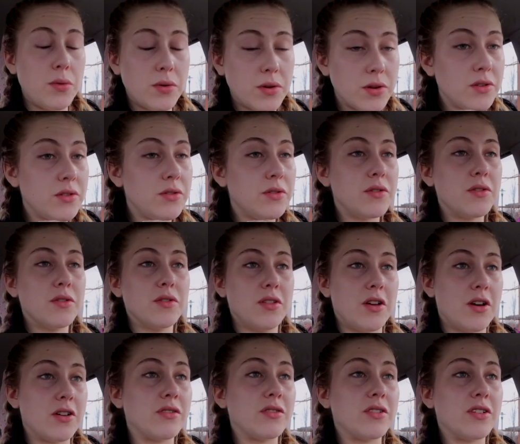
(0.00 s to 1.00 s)
You can do your
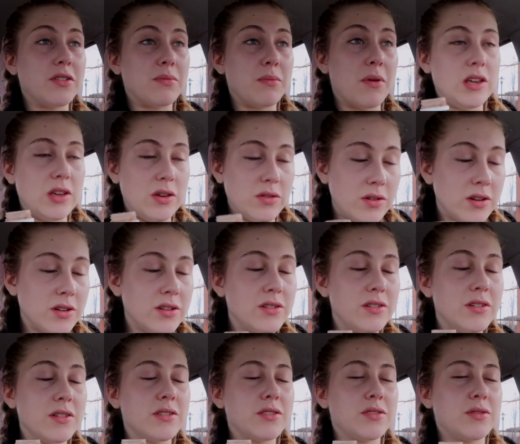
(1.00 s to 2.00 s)
laundry tomorrow. You can do
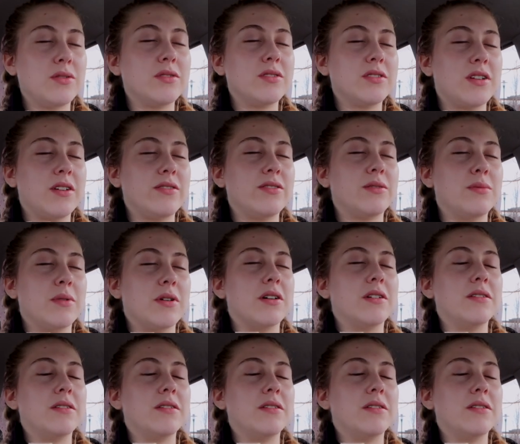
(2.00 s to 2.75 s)
your school stuff tomorrow.